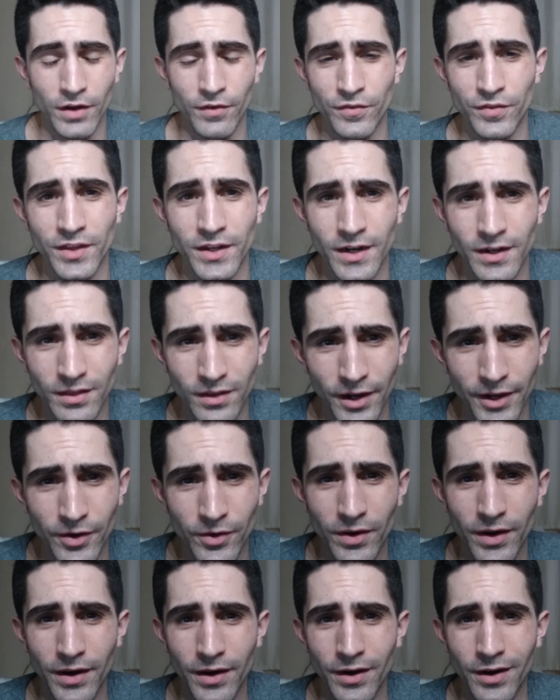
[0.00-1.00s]
If you have thin
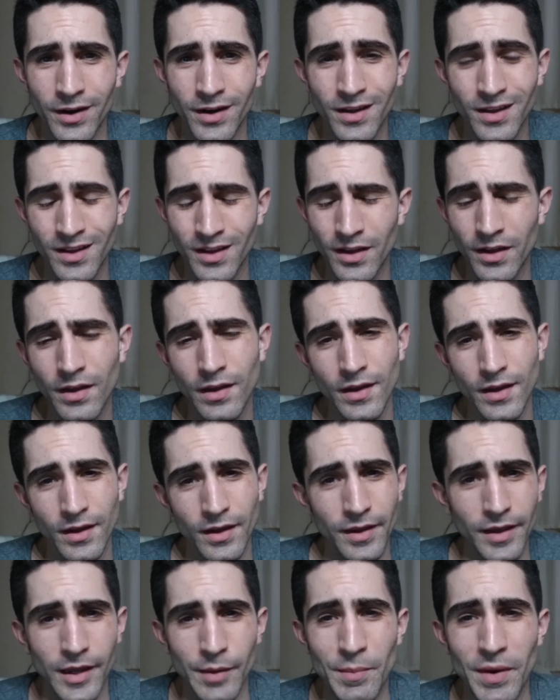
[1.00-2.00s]
and lighter hair,
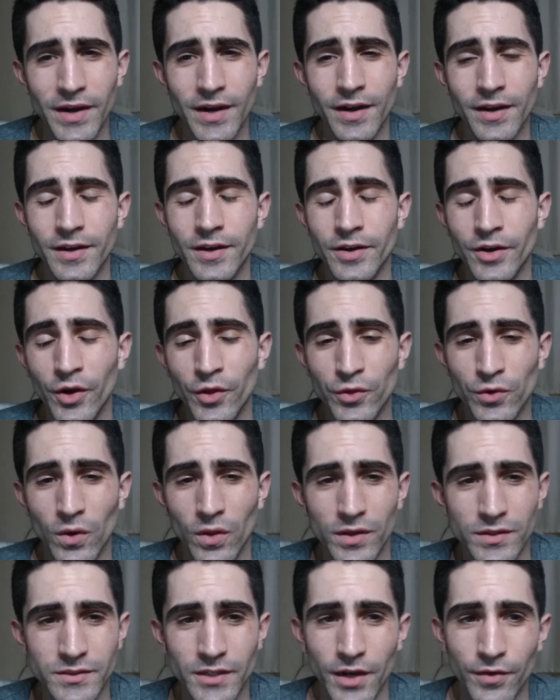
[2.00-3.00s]
you might not need to
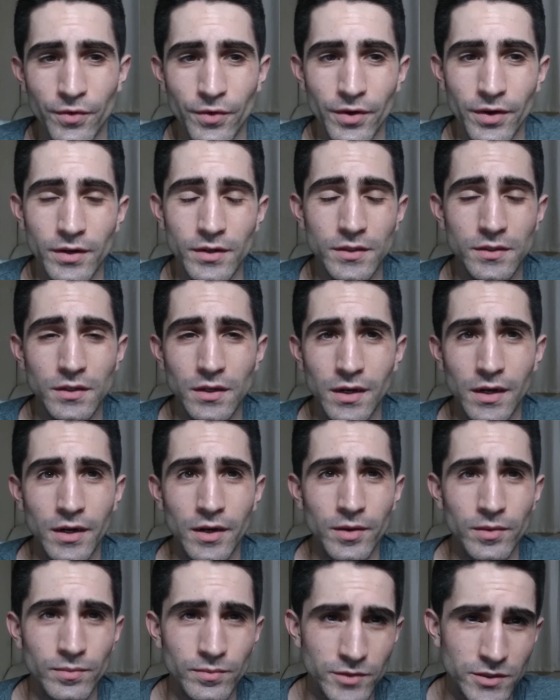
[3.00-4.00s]
go through all this effort.
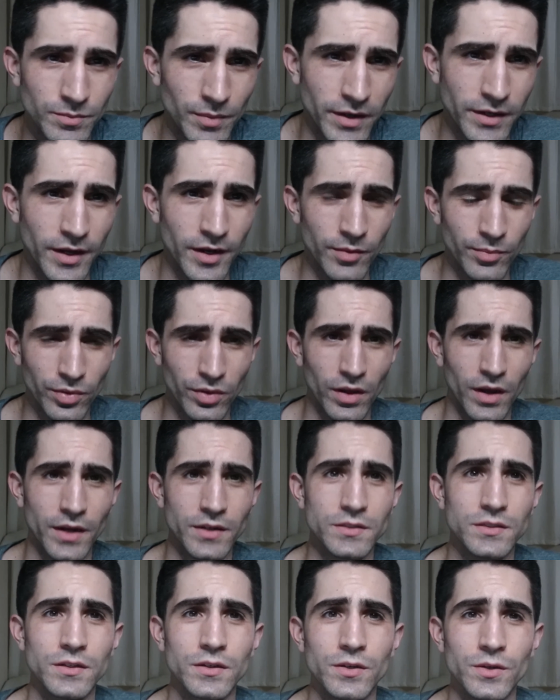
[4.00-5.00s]
This might not
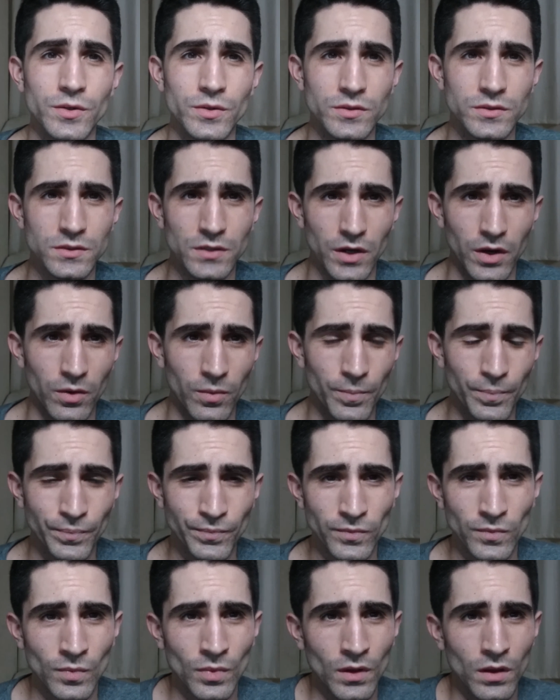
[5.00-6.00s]
apply to you,
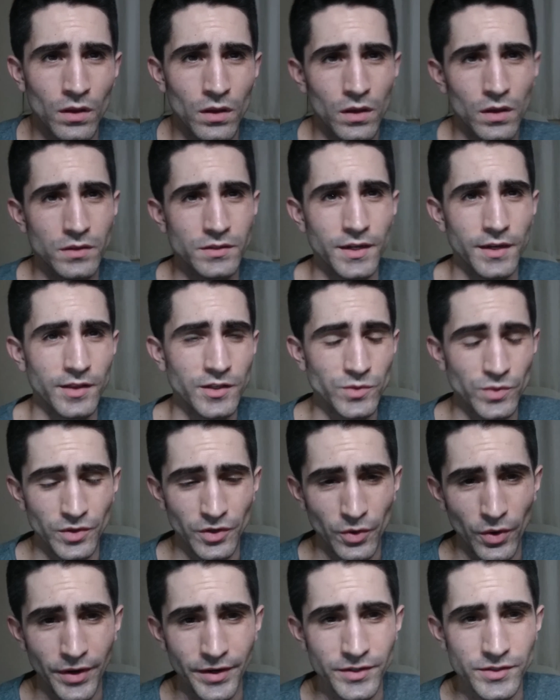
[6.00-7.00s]
so take
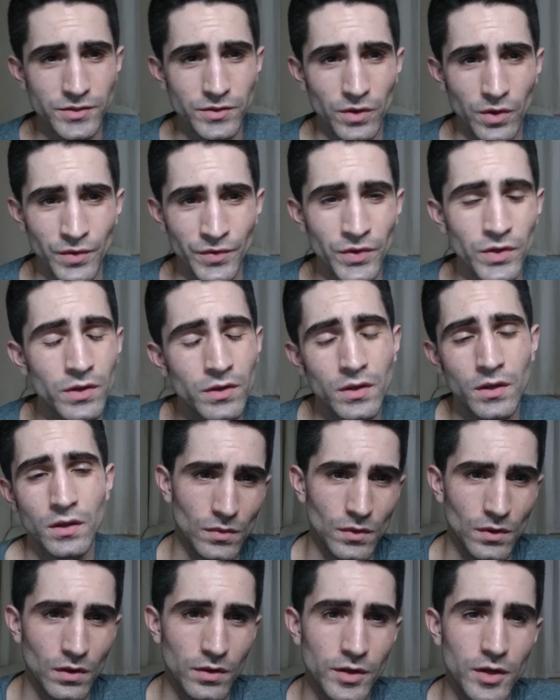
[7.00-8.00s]
this with a grain of salt.
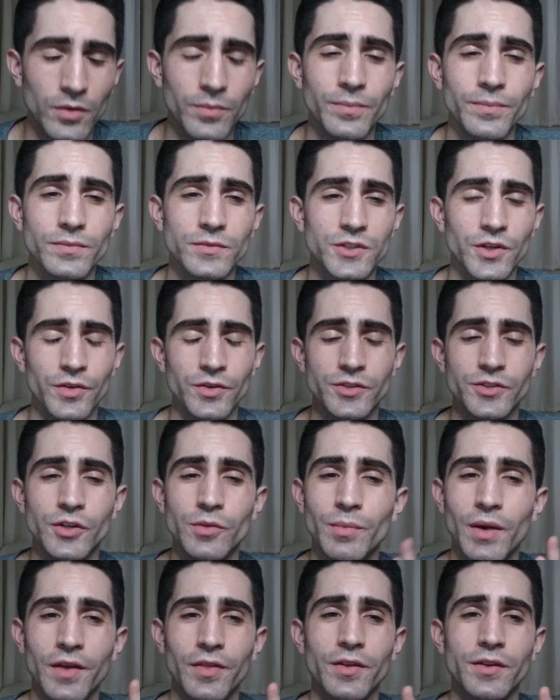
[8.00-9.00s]
So
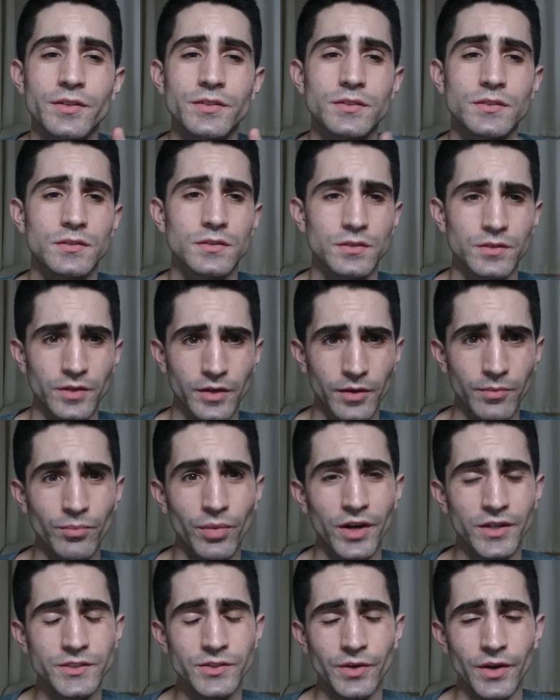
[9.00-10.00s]
there's two methods.
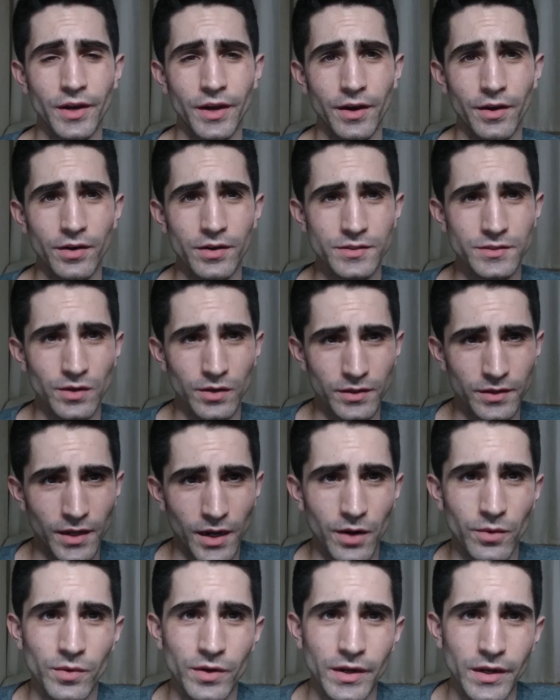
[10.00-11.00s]
You can buzz your hair and
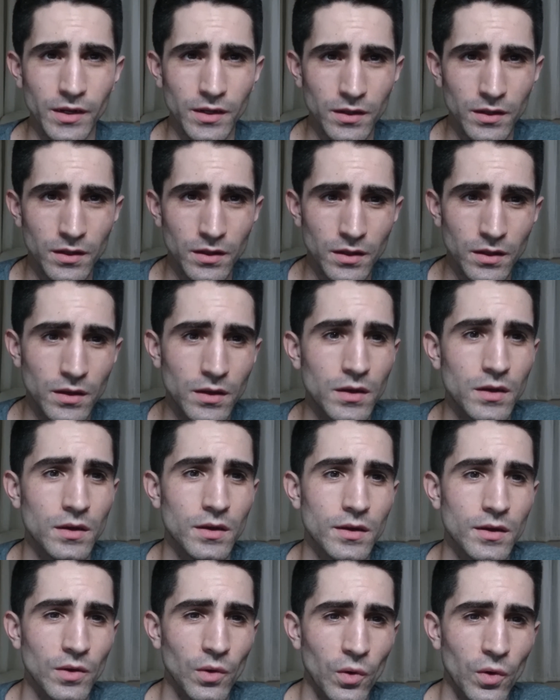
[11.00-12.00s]
start that way,
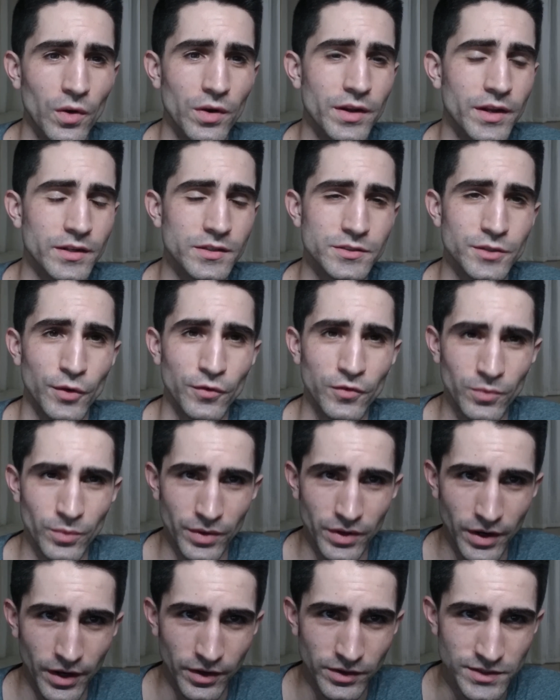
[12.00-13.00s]
or you can
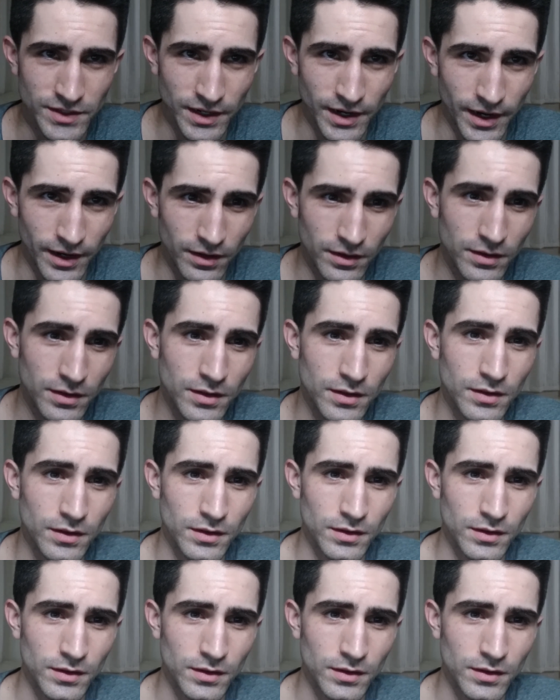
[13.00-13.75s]
start from where your hair is at.